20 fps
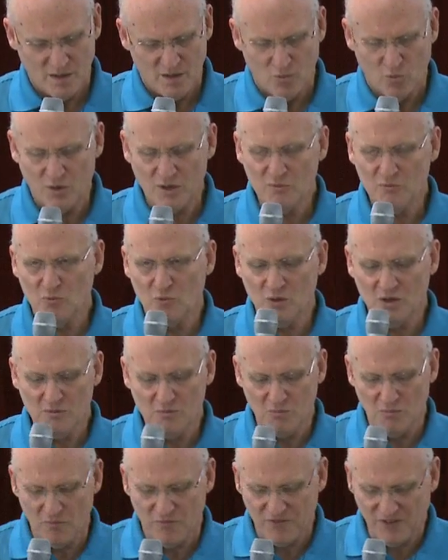
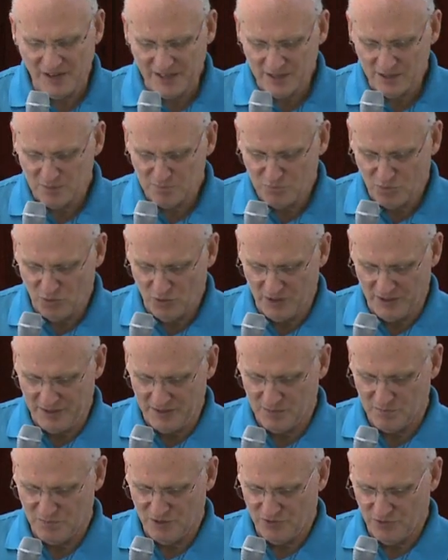one final
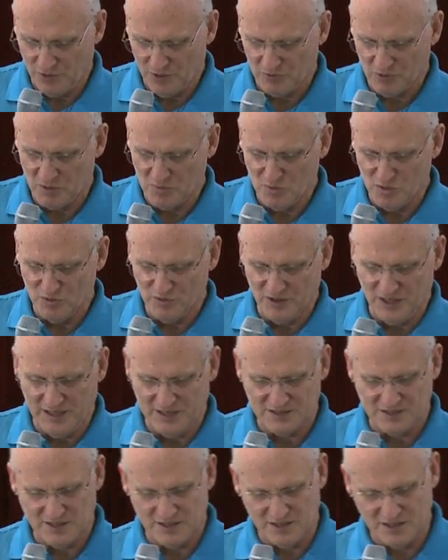point before we move
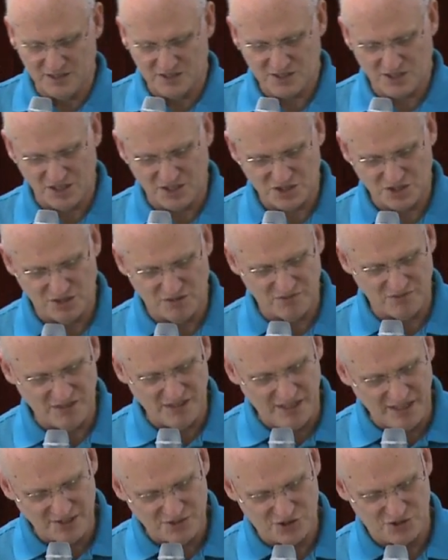on to the discussion of
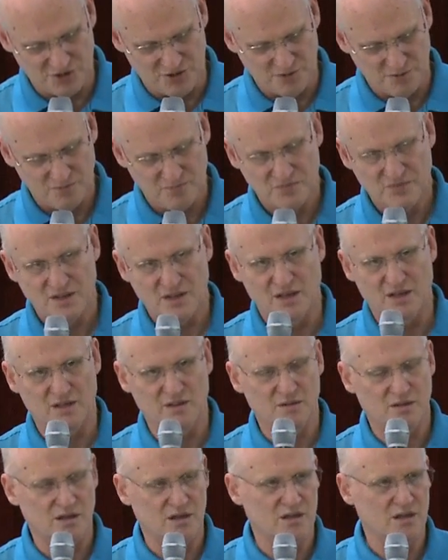nature,
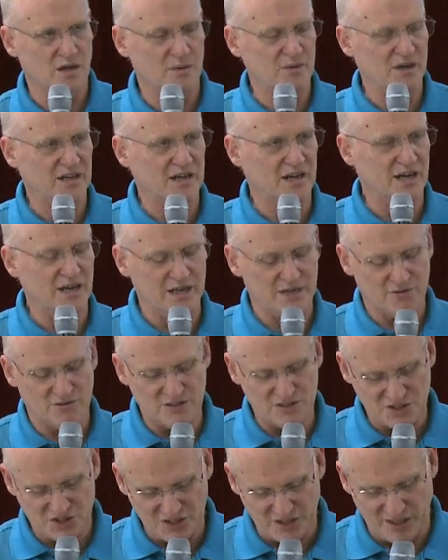about honor
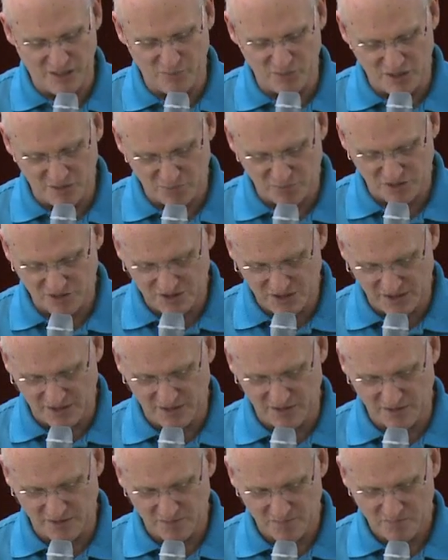and shame in
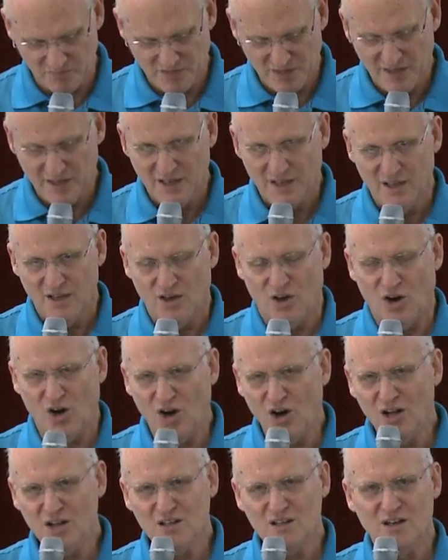particular.
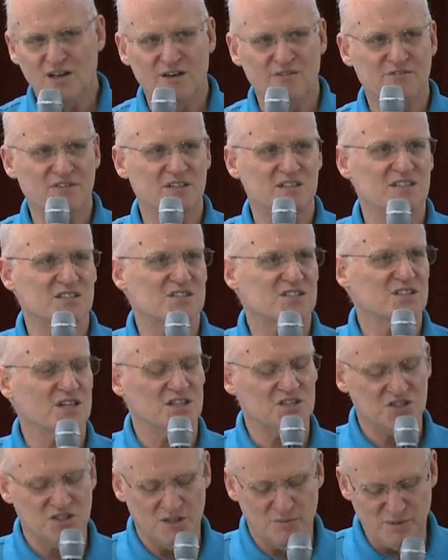All of the
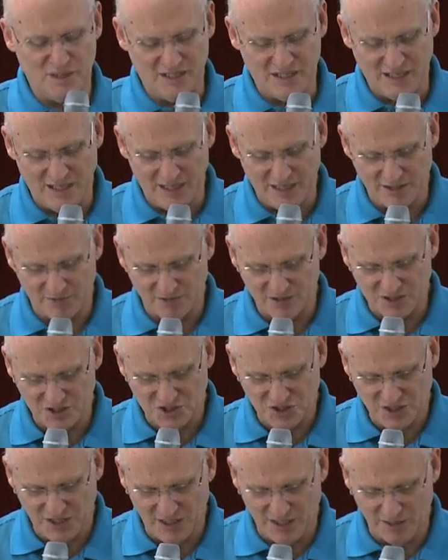discussion about honor and
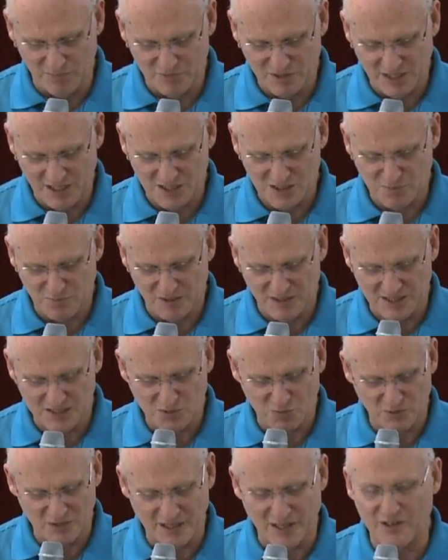shame takes
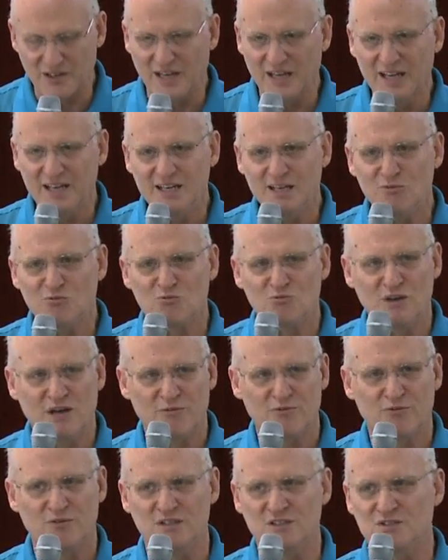place without any
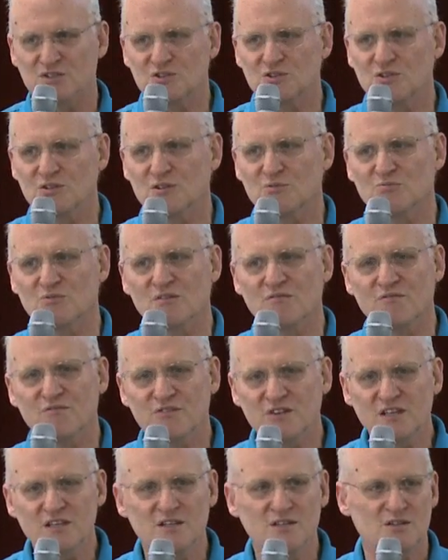reference to the
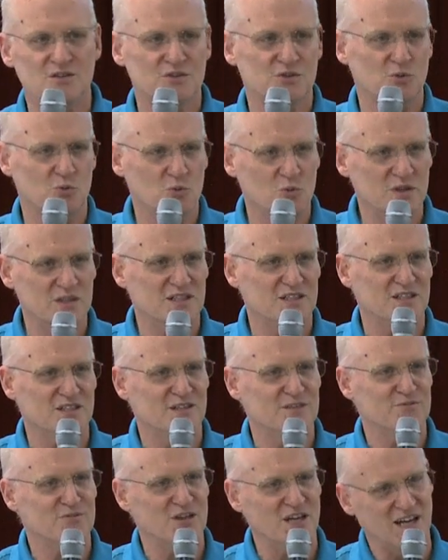revealed will
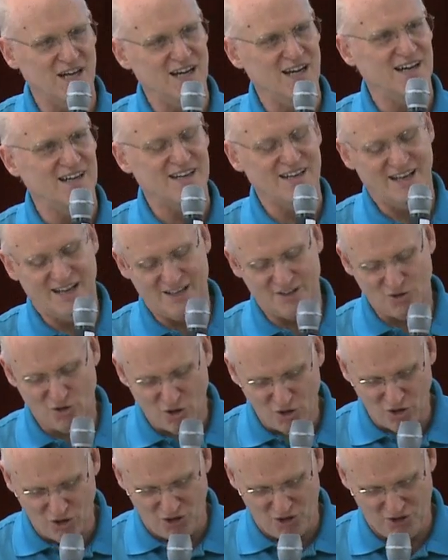of God at
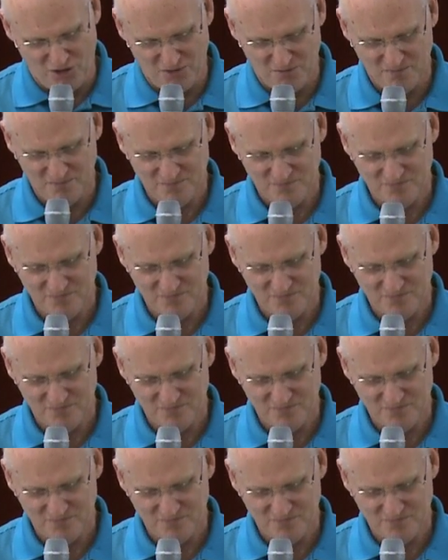all.